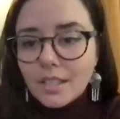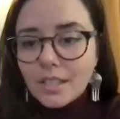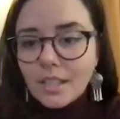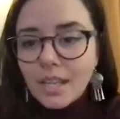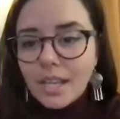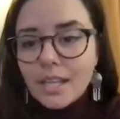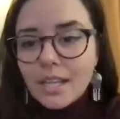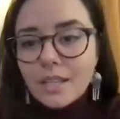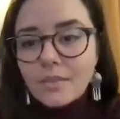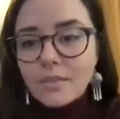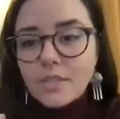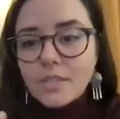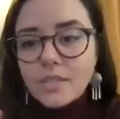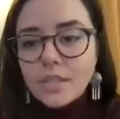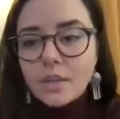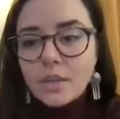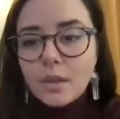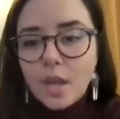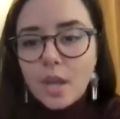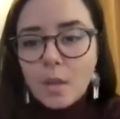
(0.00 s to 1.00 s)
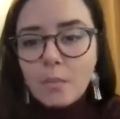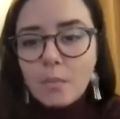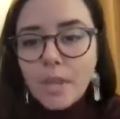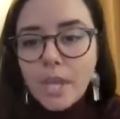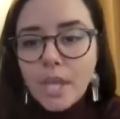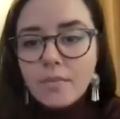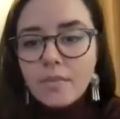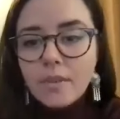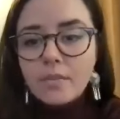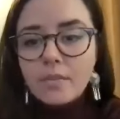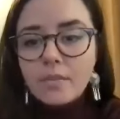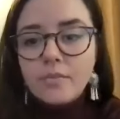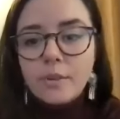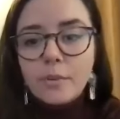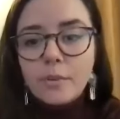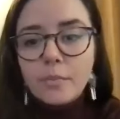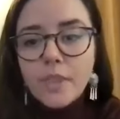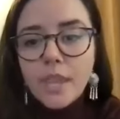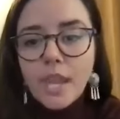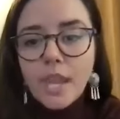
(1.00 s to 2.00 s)
then kind of just a pivot
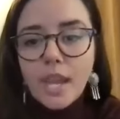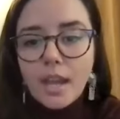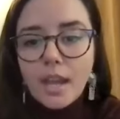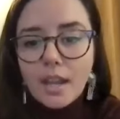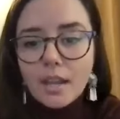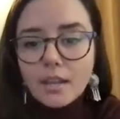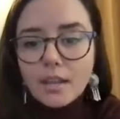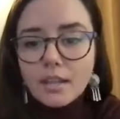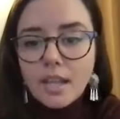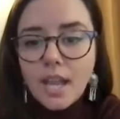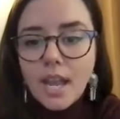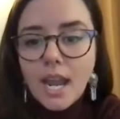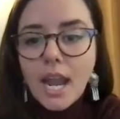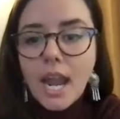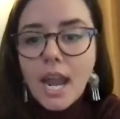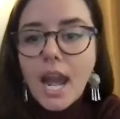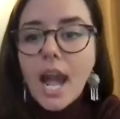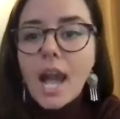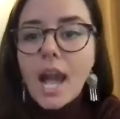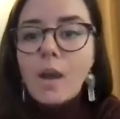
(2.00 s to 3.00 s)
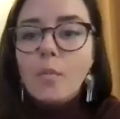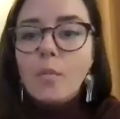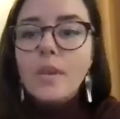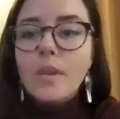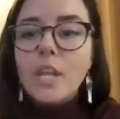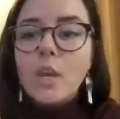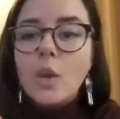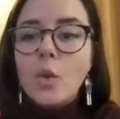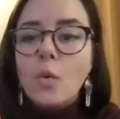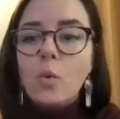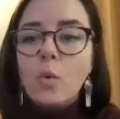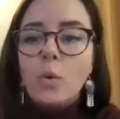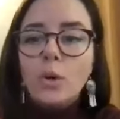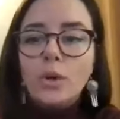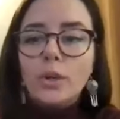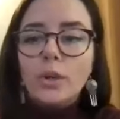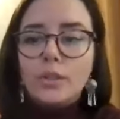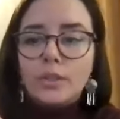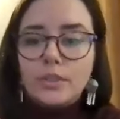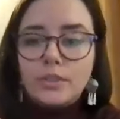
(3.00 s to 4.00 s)
from that, how many
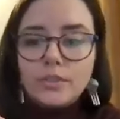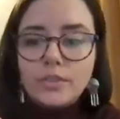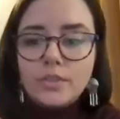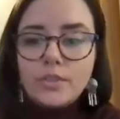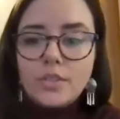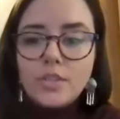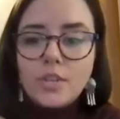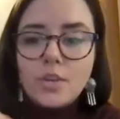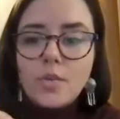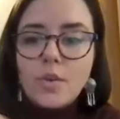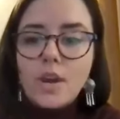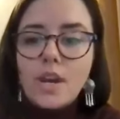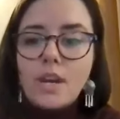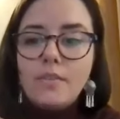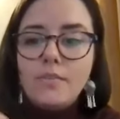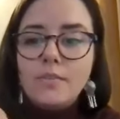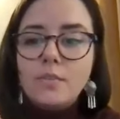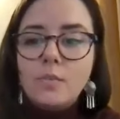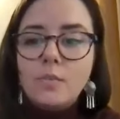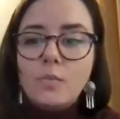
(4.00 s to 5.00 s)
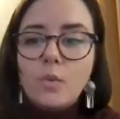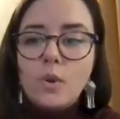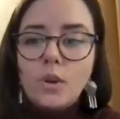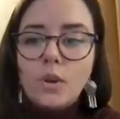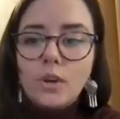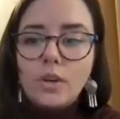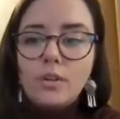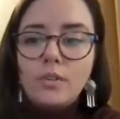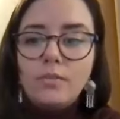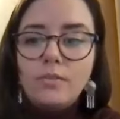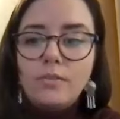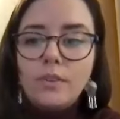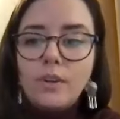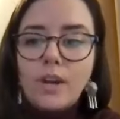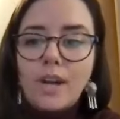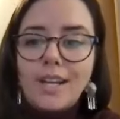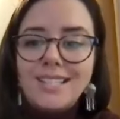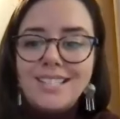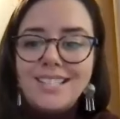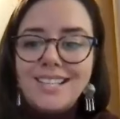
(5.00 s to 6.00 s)
quarters do you have to work for
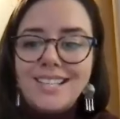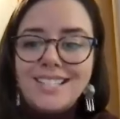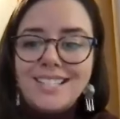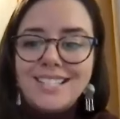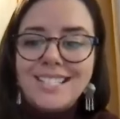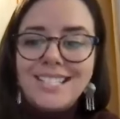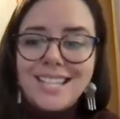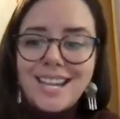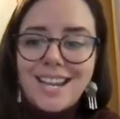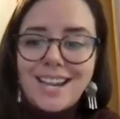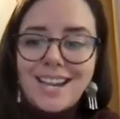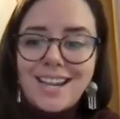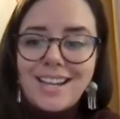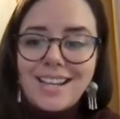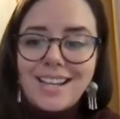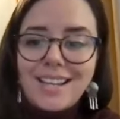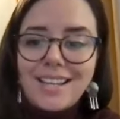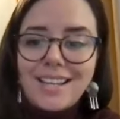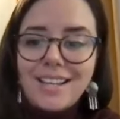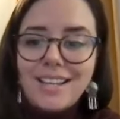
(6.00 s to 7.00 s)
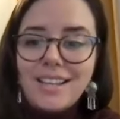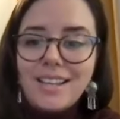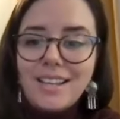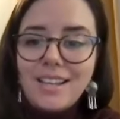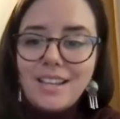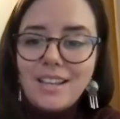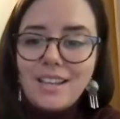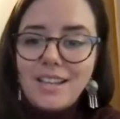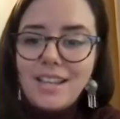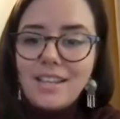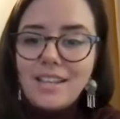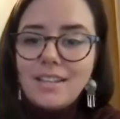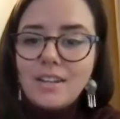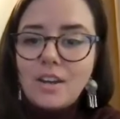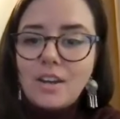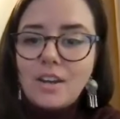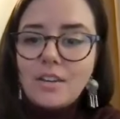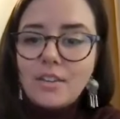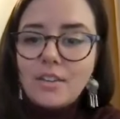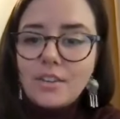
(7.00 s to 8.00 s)
SSDI? And
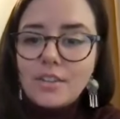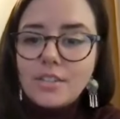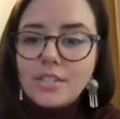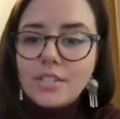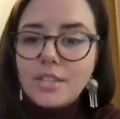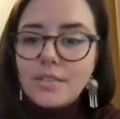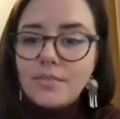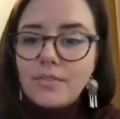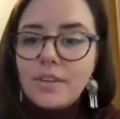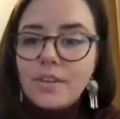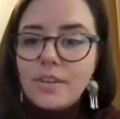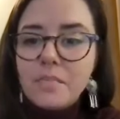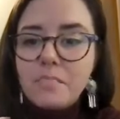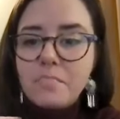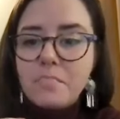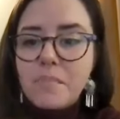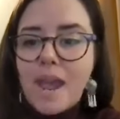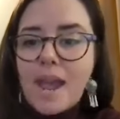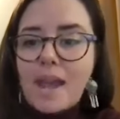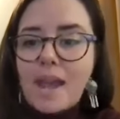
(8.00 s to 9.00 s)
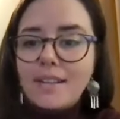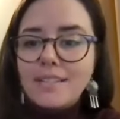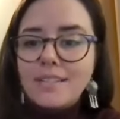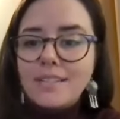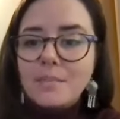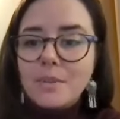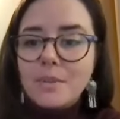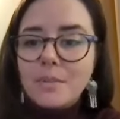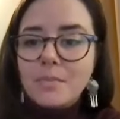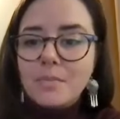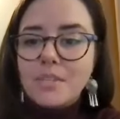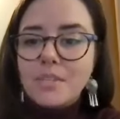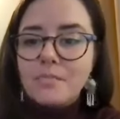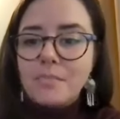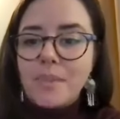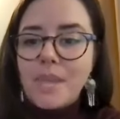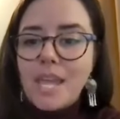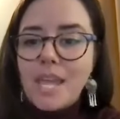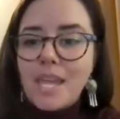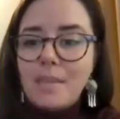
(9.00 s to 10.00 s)
are there different maximums of
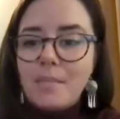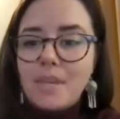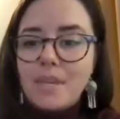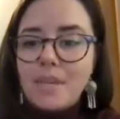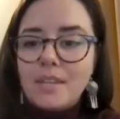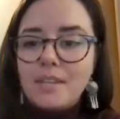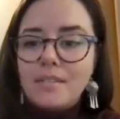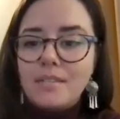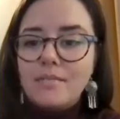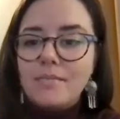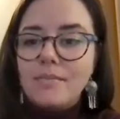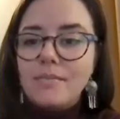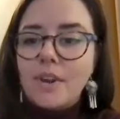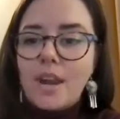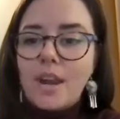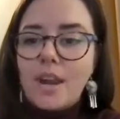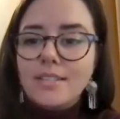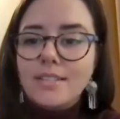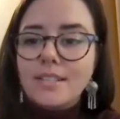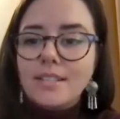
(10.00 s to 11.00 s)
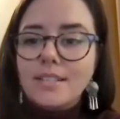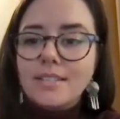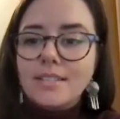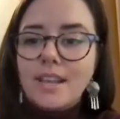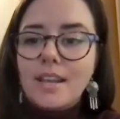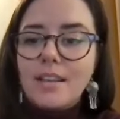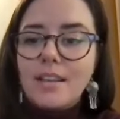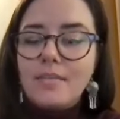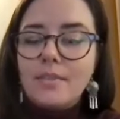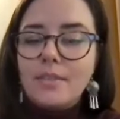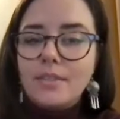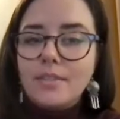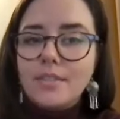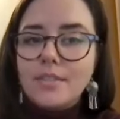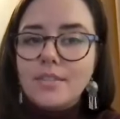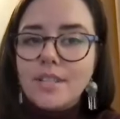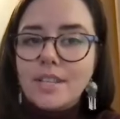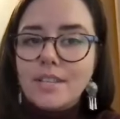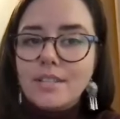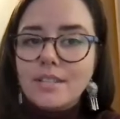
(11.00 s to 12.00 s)
payment for SSI
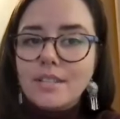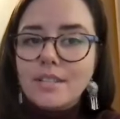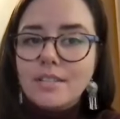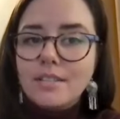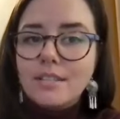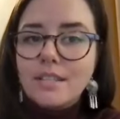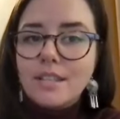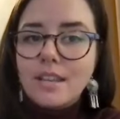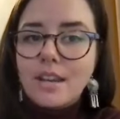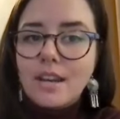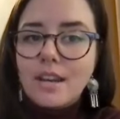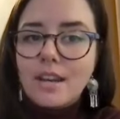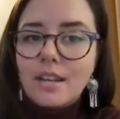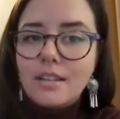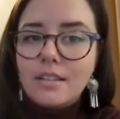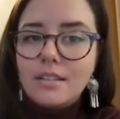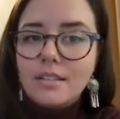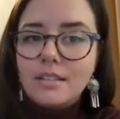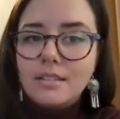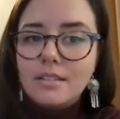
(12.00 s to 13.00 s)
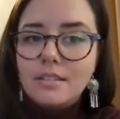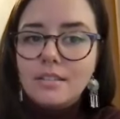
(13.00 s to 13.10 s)
versus SSDI?